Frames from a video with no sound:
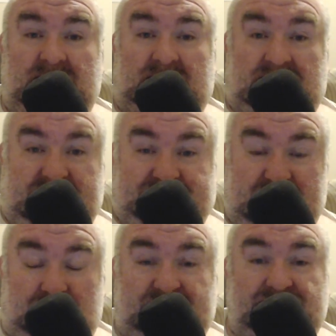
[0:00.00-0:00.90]
Like the
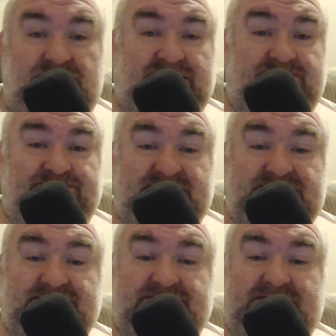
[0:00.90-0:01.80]
original
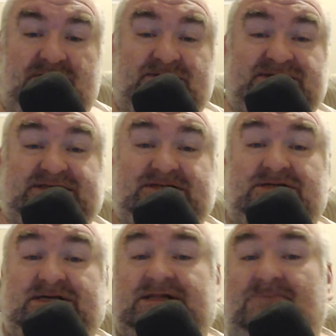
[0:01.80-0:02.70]
interfaces and stuff is still
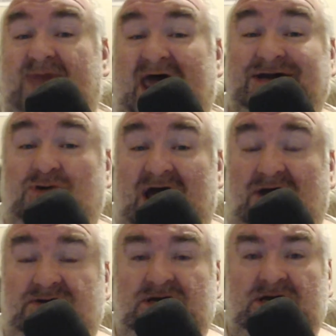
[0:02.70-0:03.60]
in the
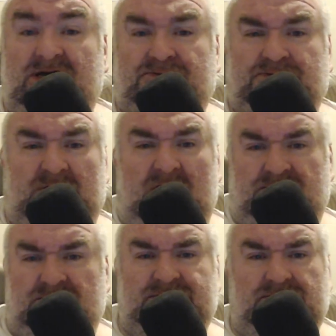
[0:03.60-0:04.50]
background for other
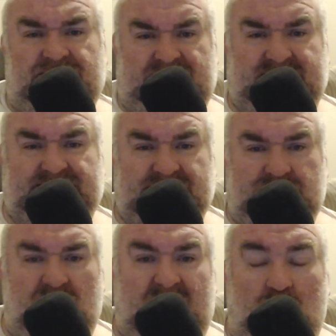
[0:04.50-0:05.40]
little things that you
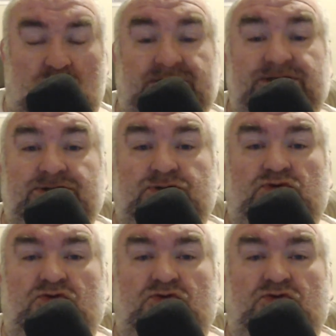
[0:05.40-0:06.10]
might want to do.